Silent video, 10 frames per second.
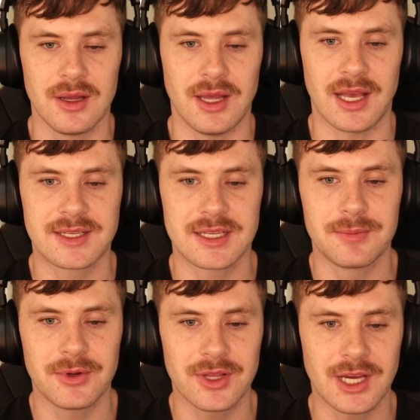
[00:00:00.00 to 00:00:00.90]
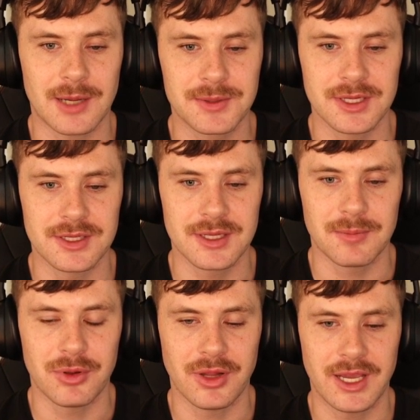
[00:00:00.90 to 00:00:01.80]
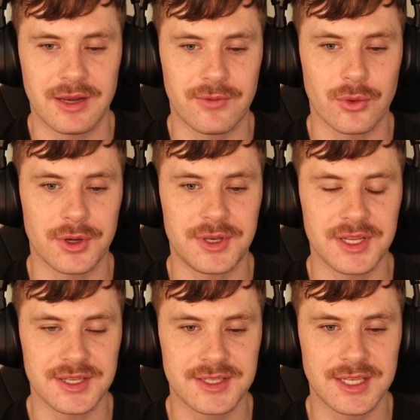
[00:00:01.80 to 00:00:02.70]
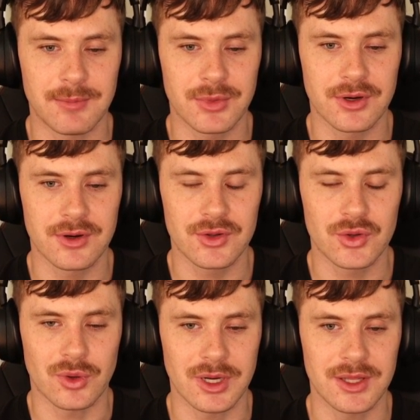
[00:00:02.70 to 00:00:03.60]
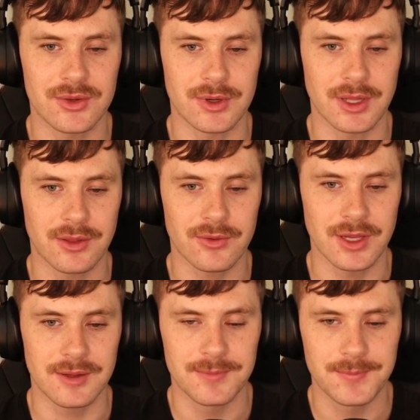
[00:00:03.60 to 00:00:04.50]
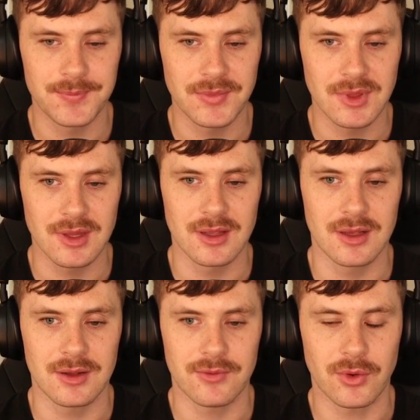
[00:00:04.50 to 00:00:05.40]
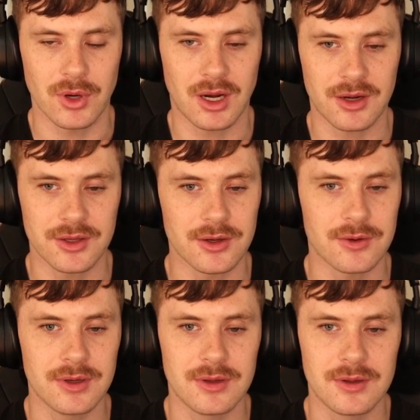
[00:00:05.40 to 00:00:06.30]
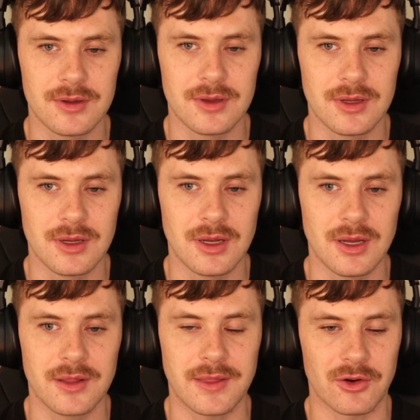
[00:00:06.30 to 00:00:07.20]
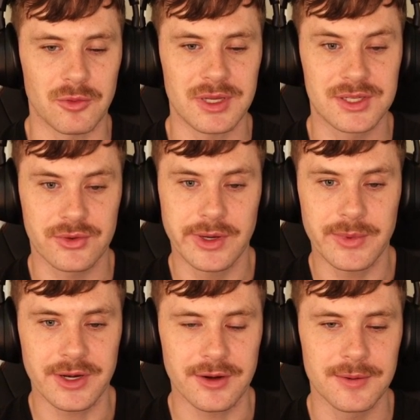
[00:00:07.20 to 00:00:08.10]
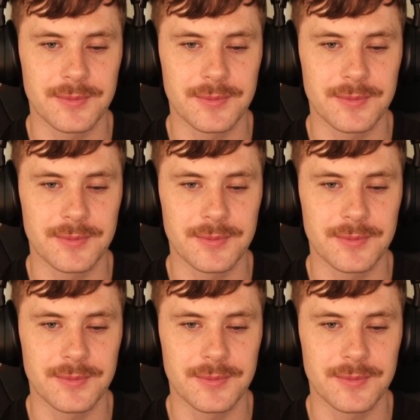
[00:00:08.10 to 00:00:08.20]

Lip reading: accessibility options planned for December 2023. For audio, there will be a screen reader.